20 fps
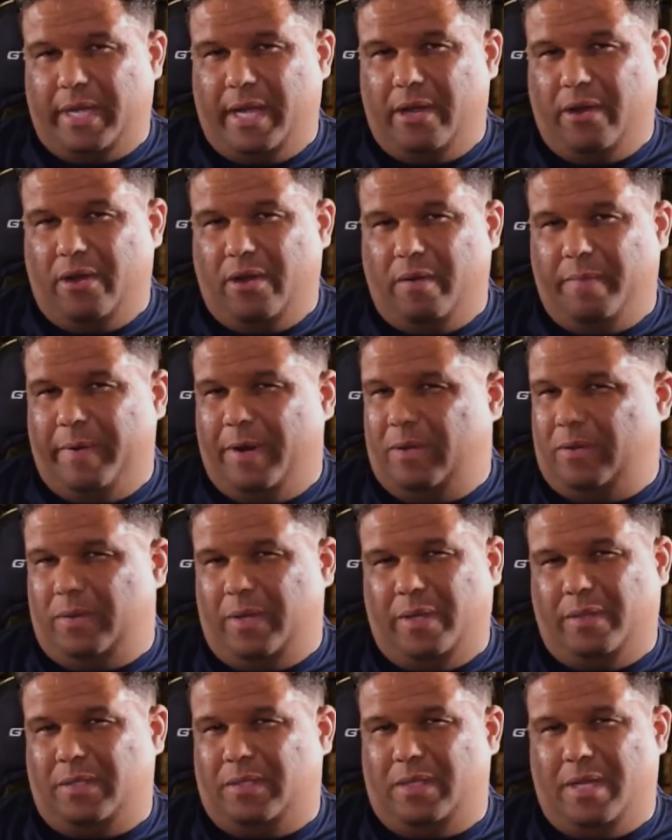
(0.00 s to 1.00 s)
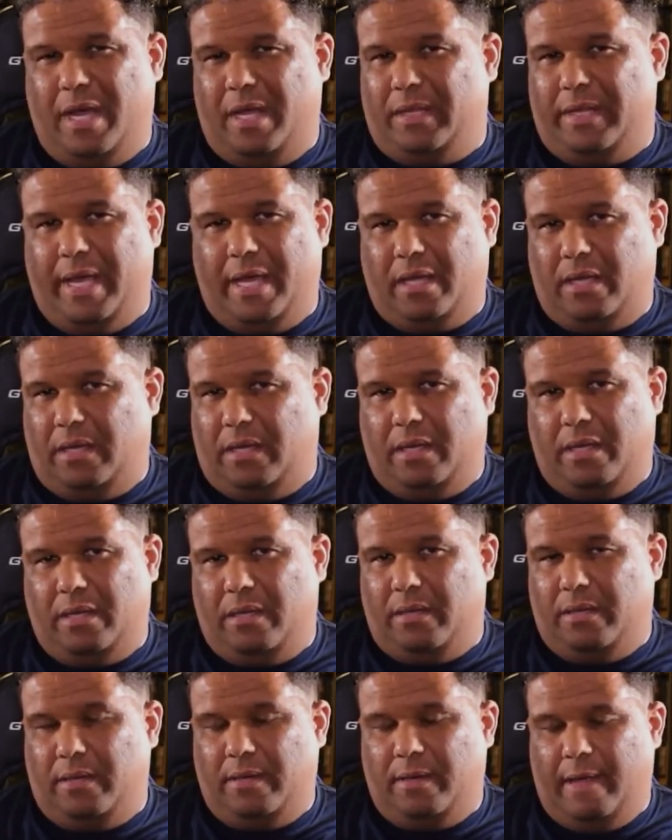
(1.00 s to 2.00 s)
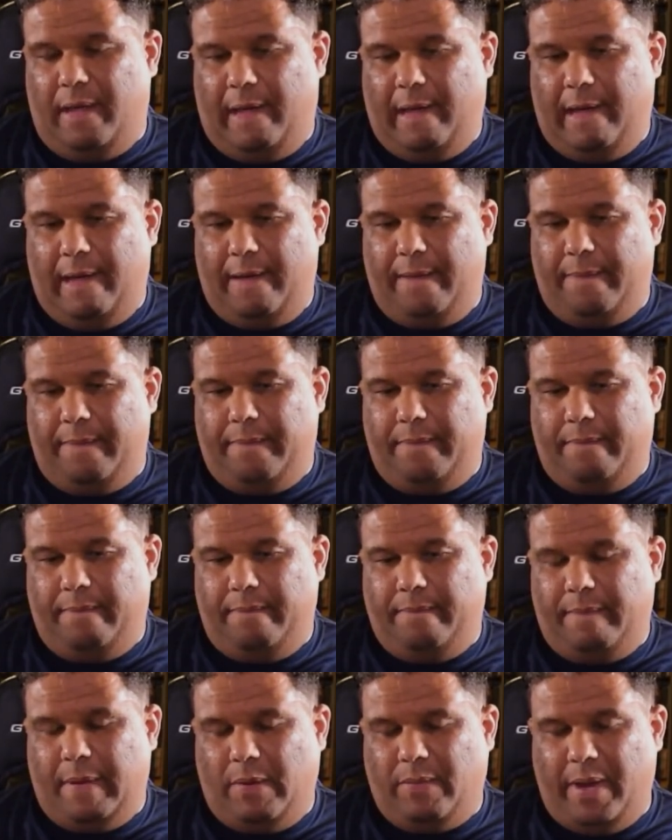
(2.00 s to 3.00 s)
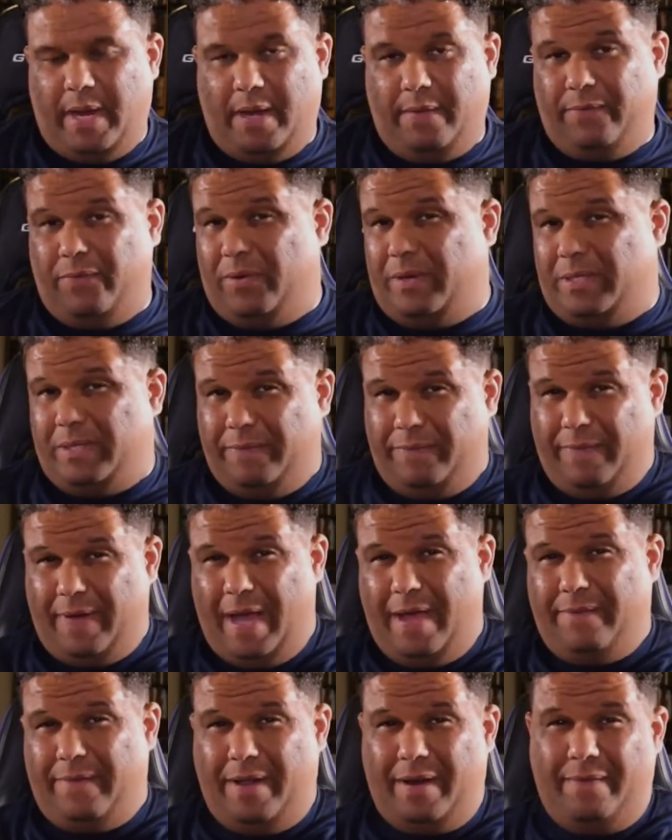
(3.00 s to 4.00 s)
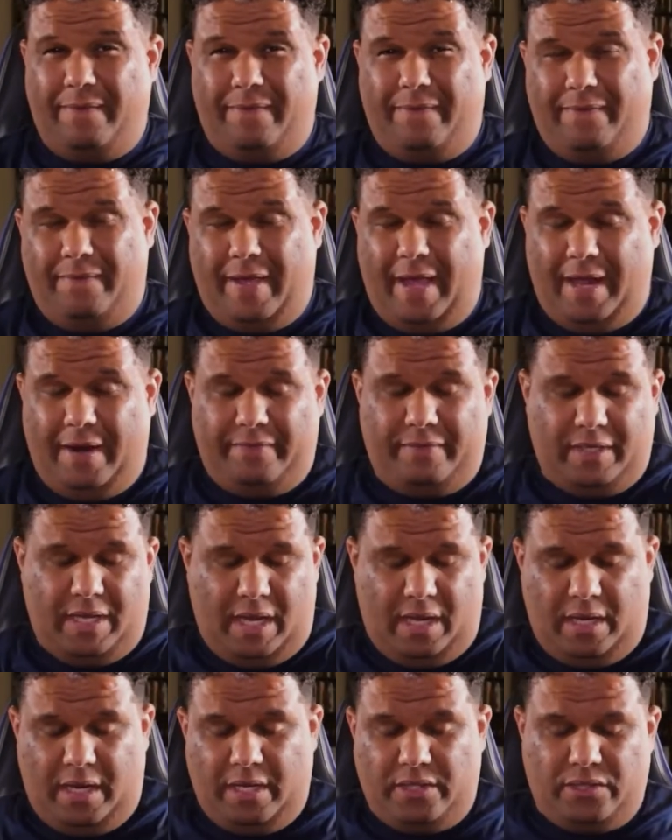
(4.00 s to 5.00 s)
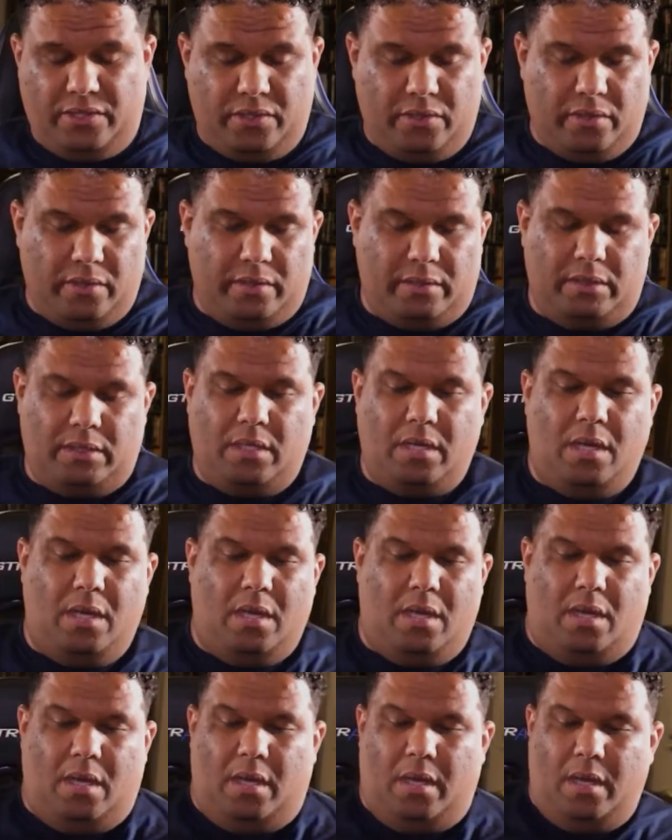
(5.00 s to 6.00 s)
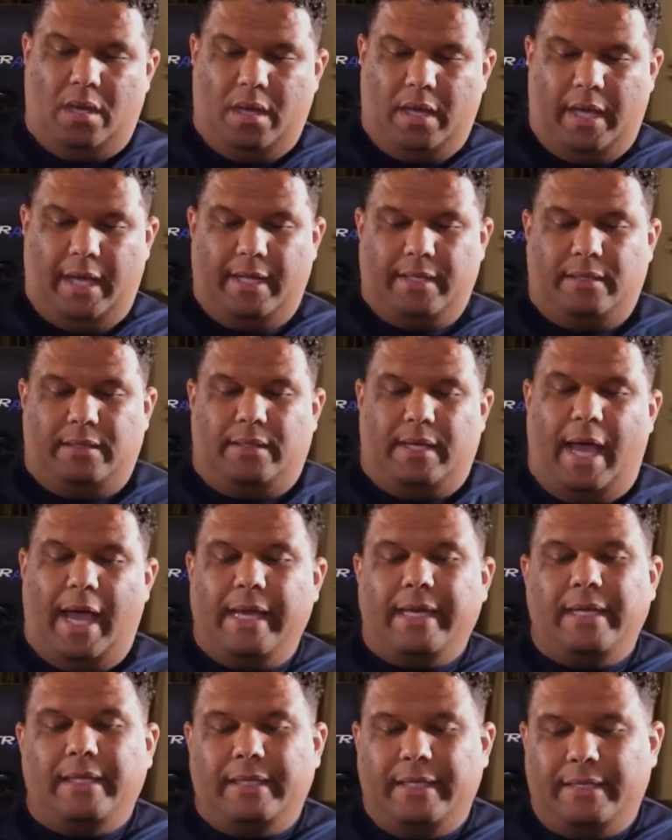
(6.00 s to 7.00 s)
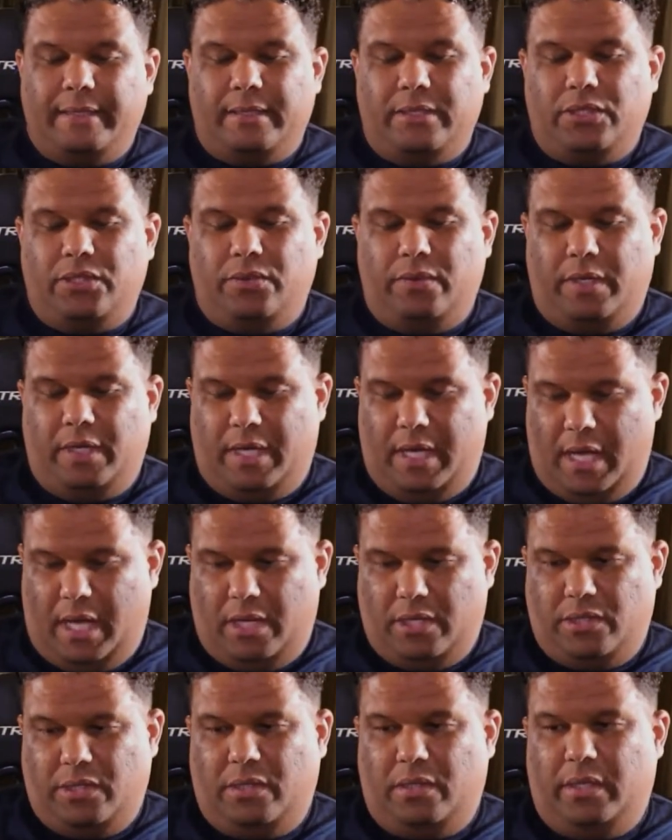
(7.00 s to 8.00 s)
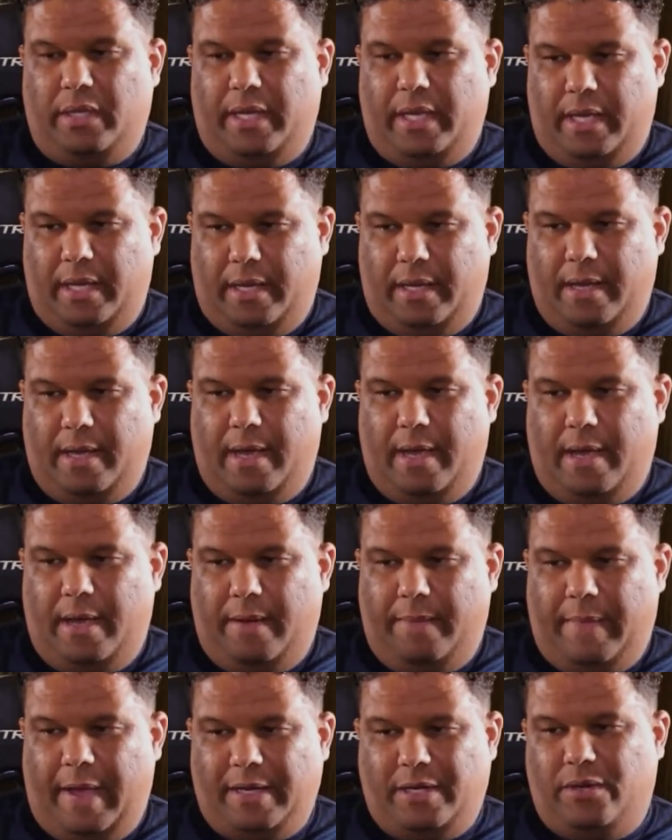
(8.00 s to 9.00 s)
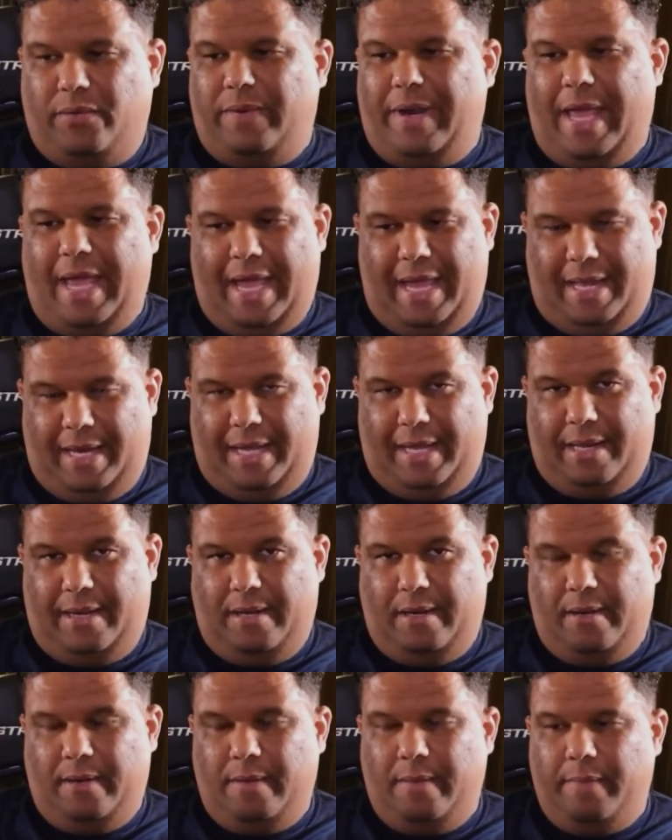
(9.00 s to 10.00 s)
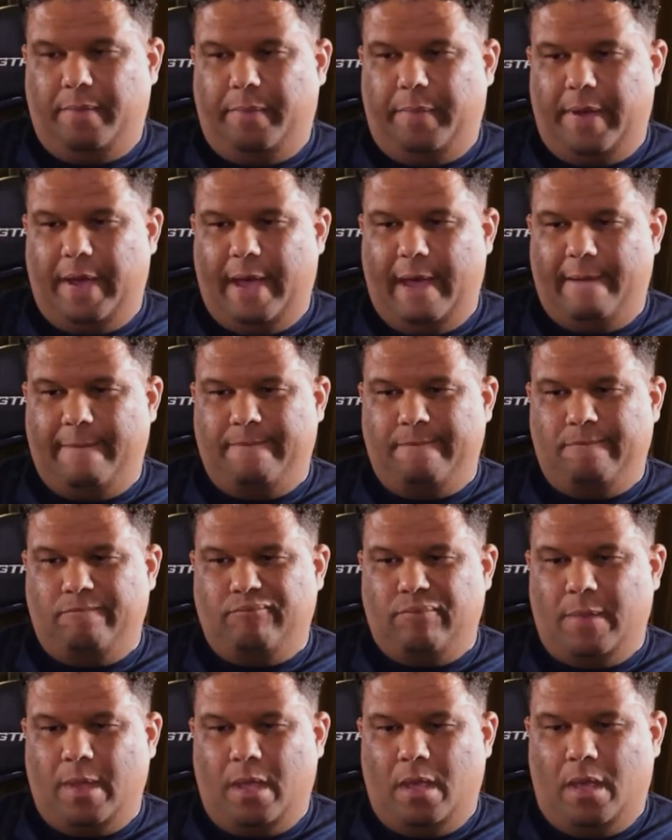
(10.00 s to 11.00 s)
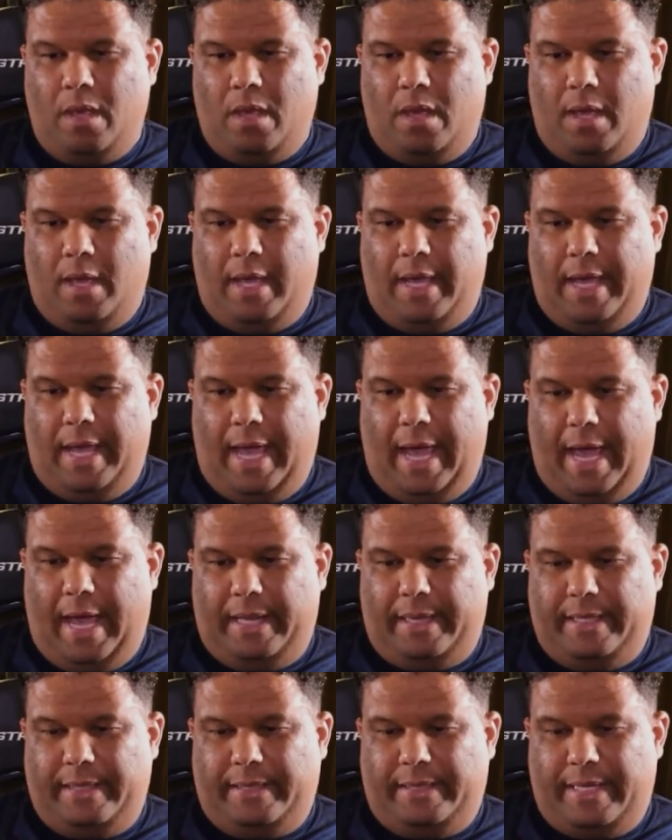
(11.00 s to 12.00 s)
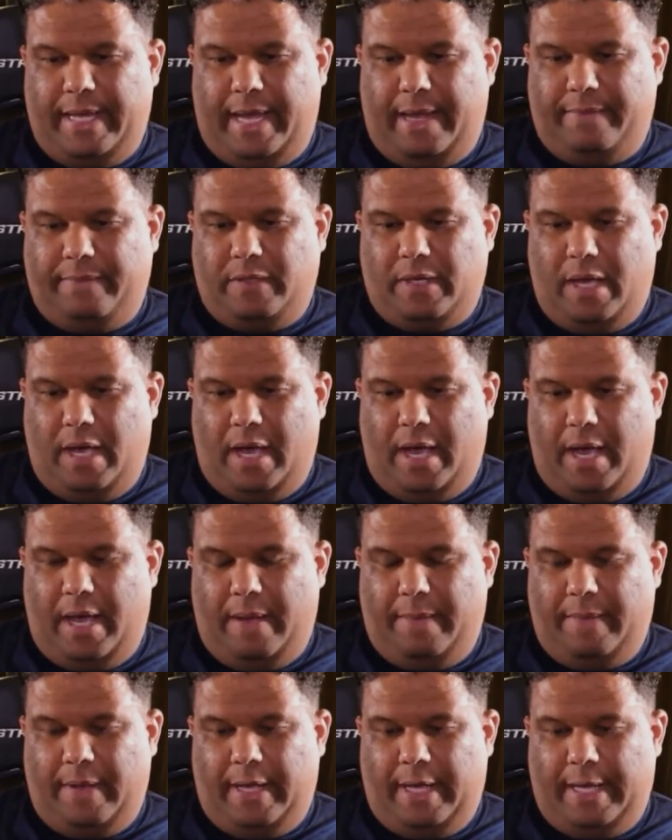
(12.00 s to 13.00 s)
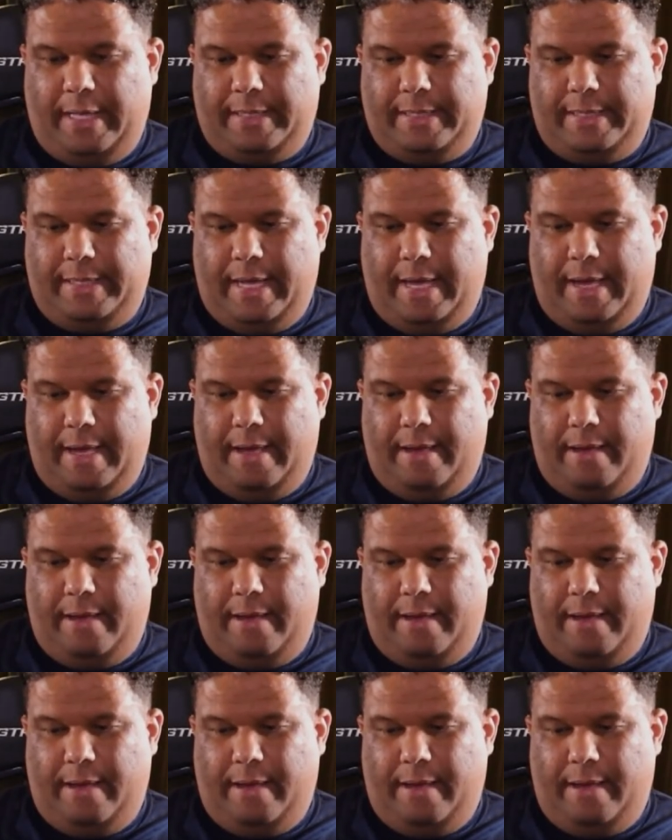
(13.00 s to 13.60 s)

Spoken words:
thing I heard, but it's not that good. My rating for it is a 5 out of 10 yes sirs. I can listen to it occasionally. I don't hate it, but at the same time, it's